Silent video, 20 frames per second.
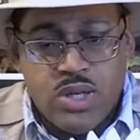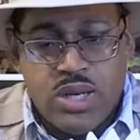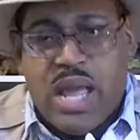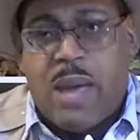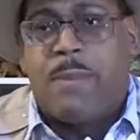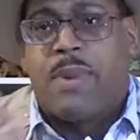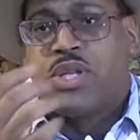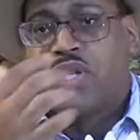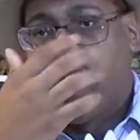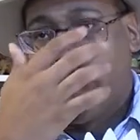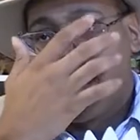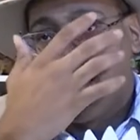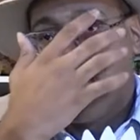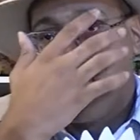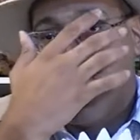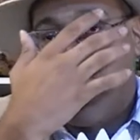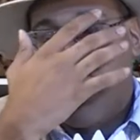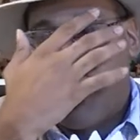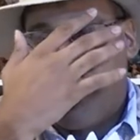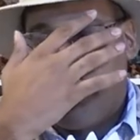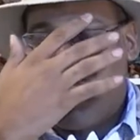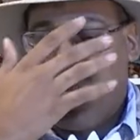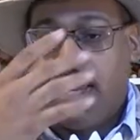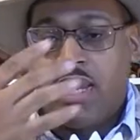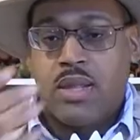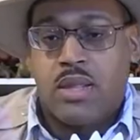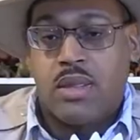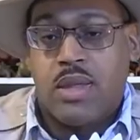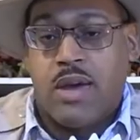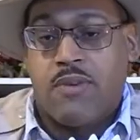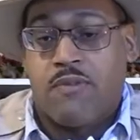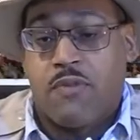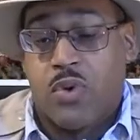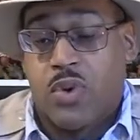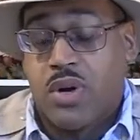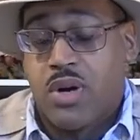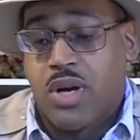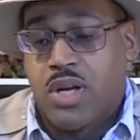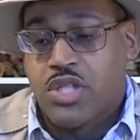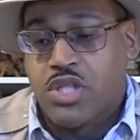damage on them. And what I mean is that
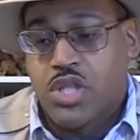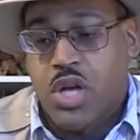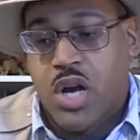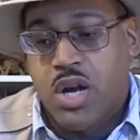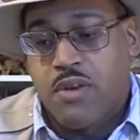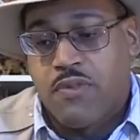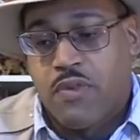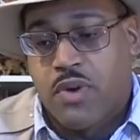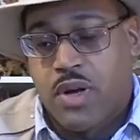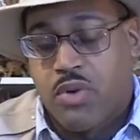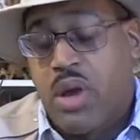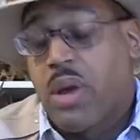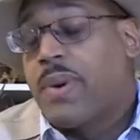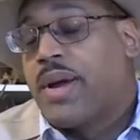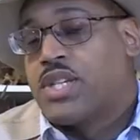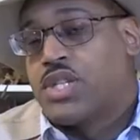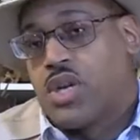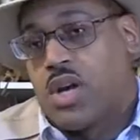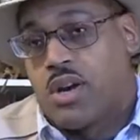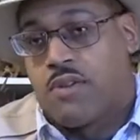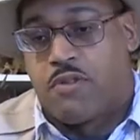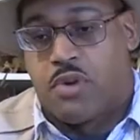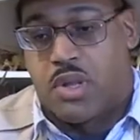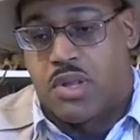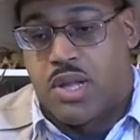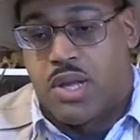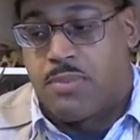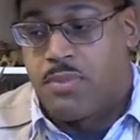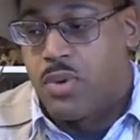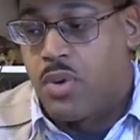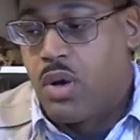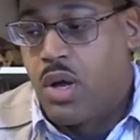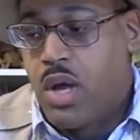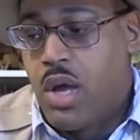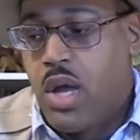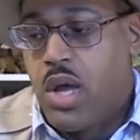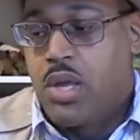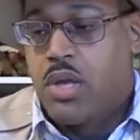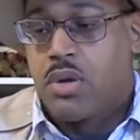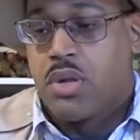for a shark, a great white shark, for example,
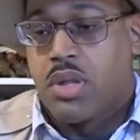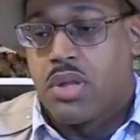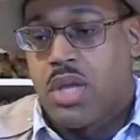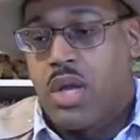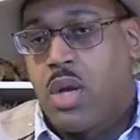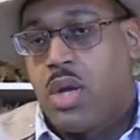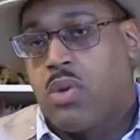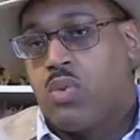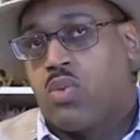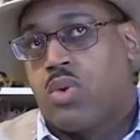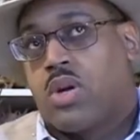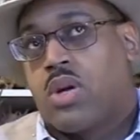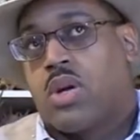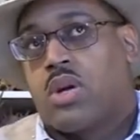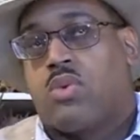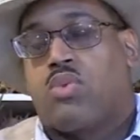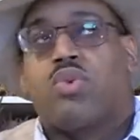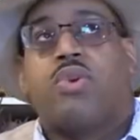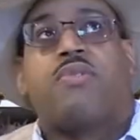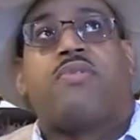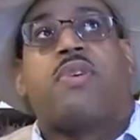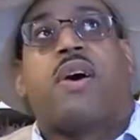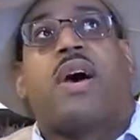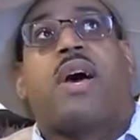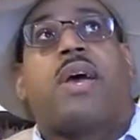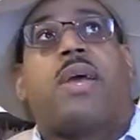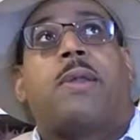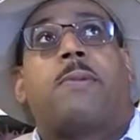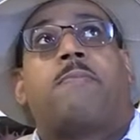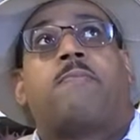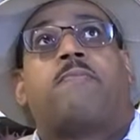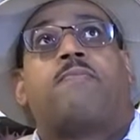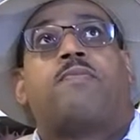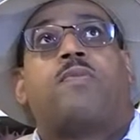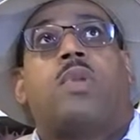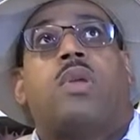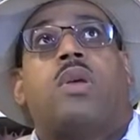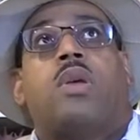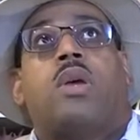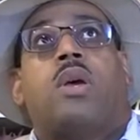you'll see where we'll find
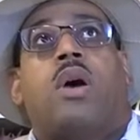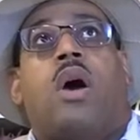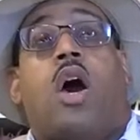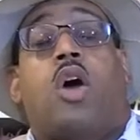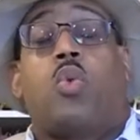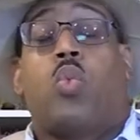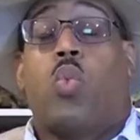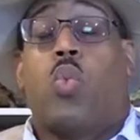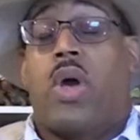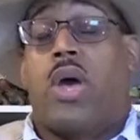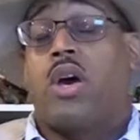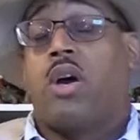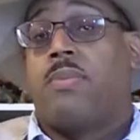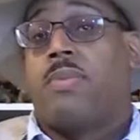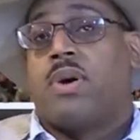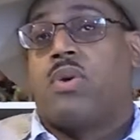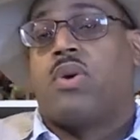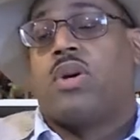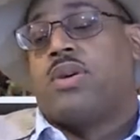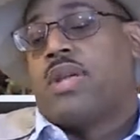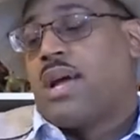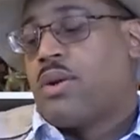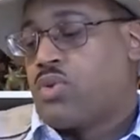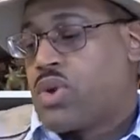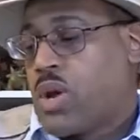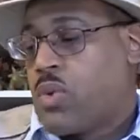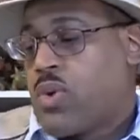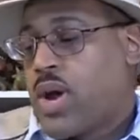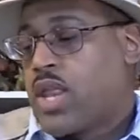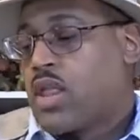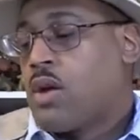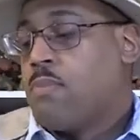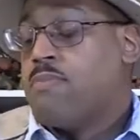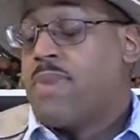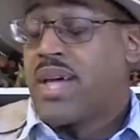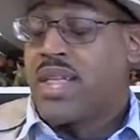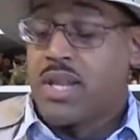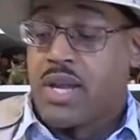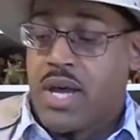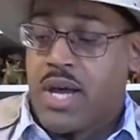on whale, but well, not great whites, on
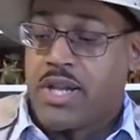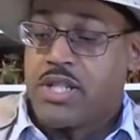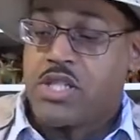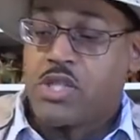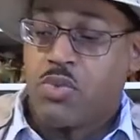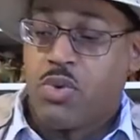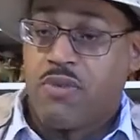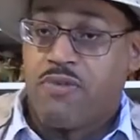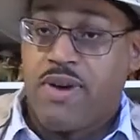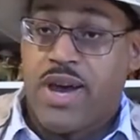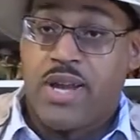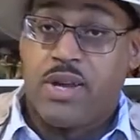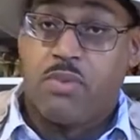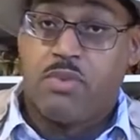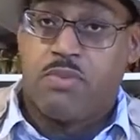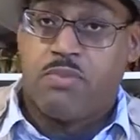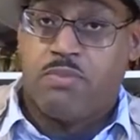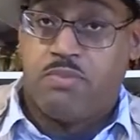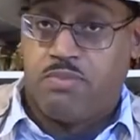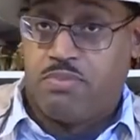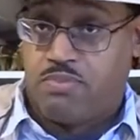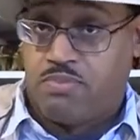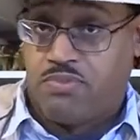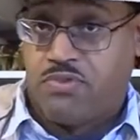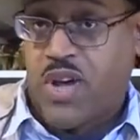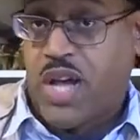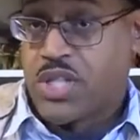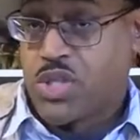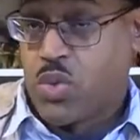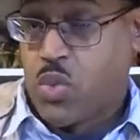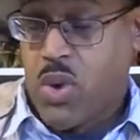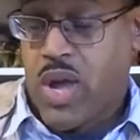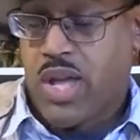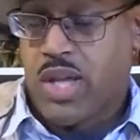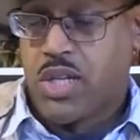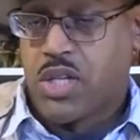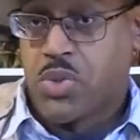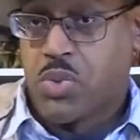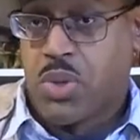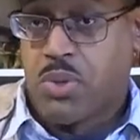megalodons, we'll find fossil
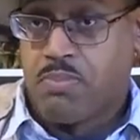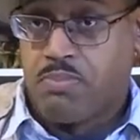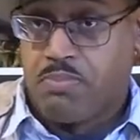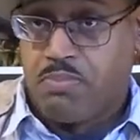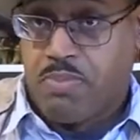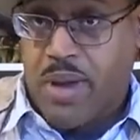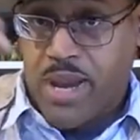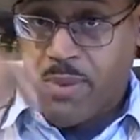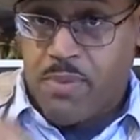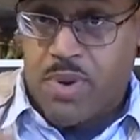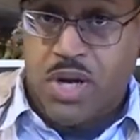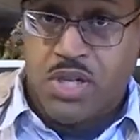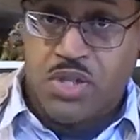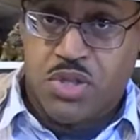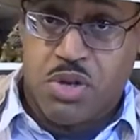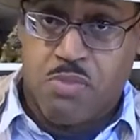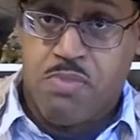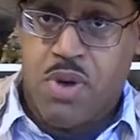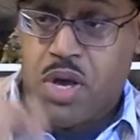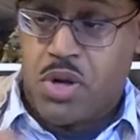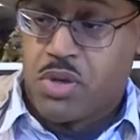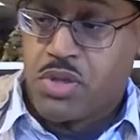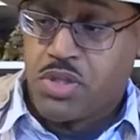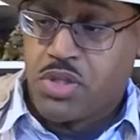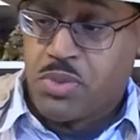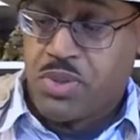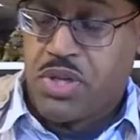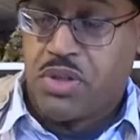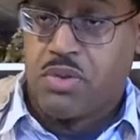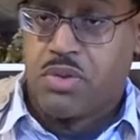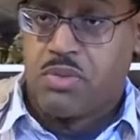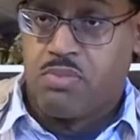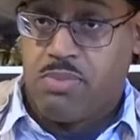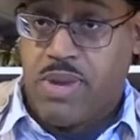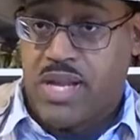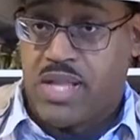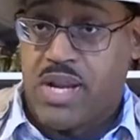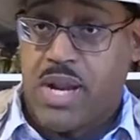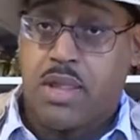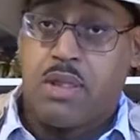whales with bite marks in their bones. So we know the
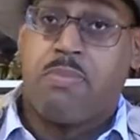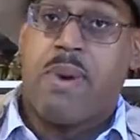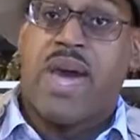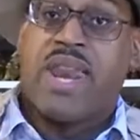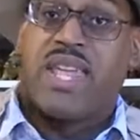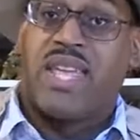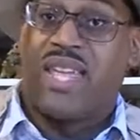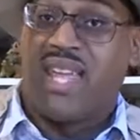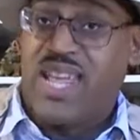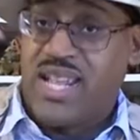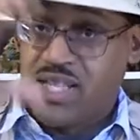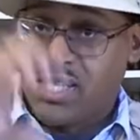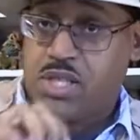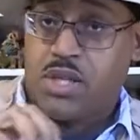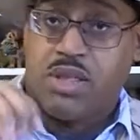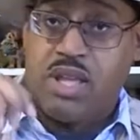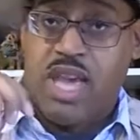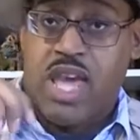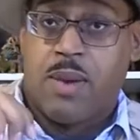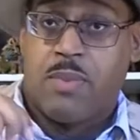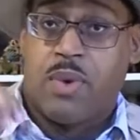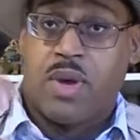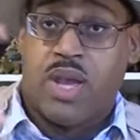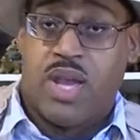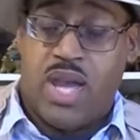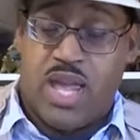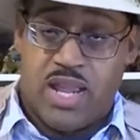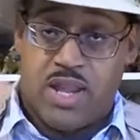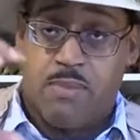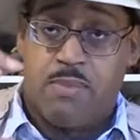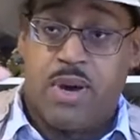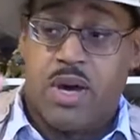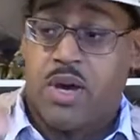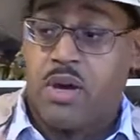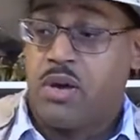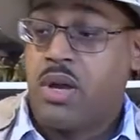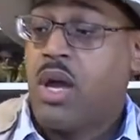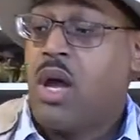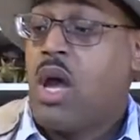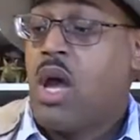megalodon's biting into the animal, hitting a
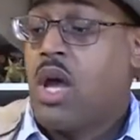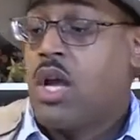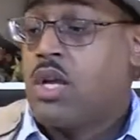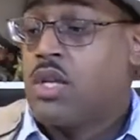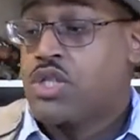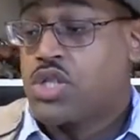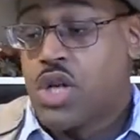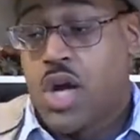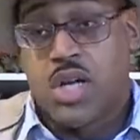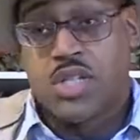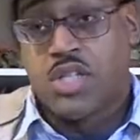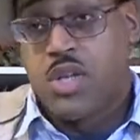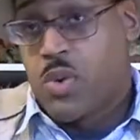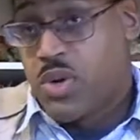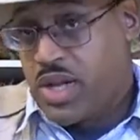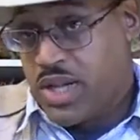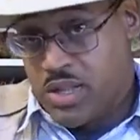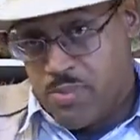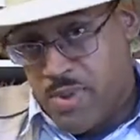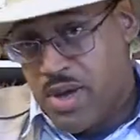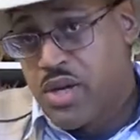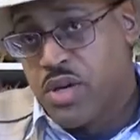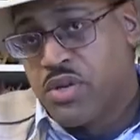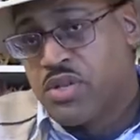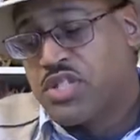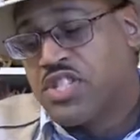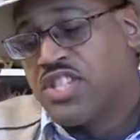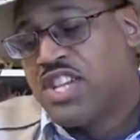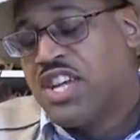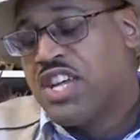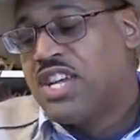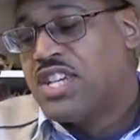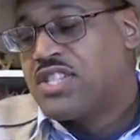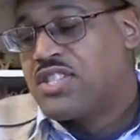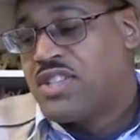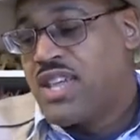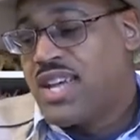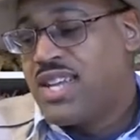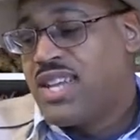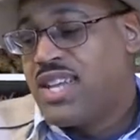bone. Sharks don't want to eat the bones. So
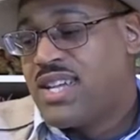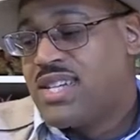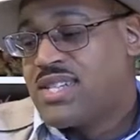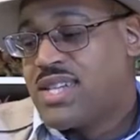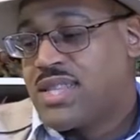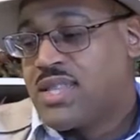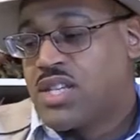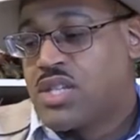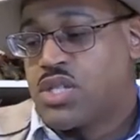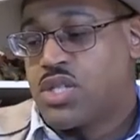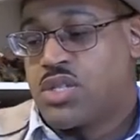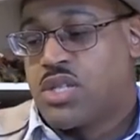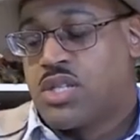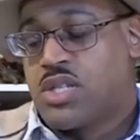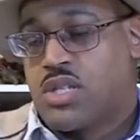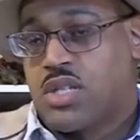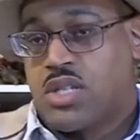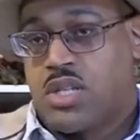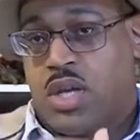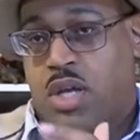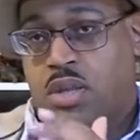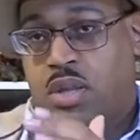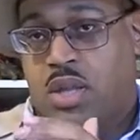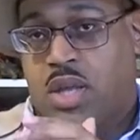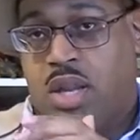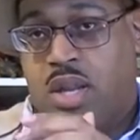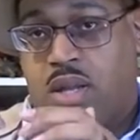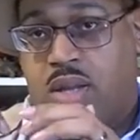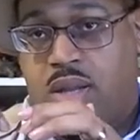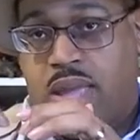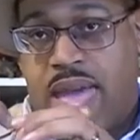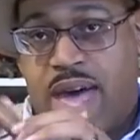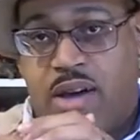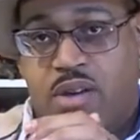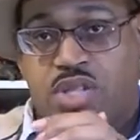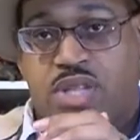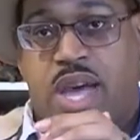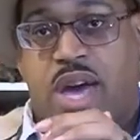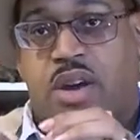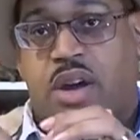the idea is that the, that the tooth is getting
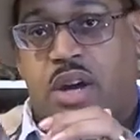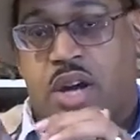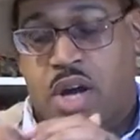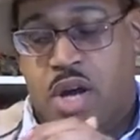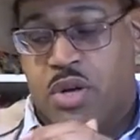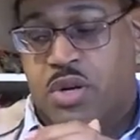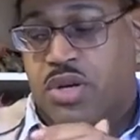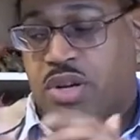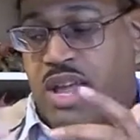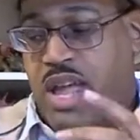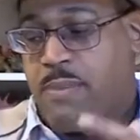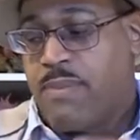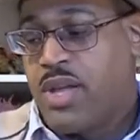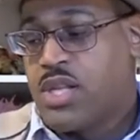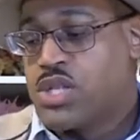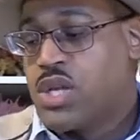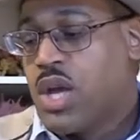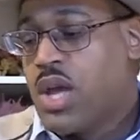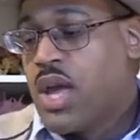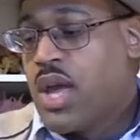gouged out or hurt or damaged.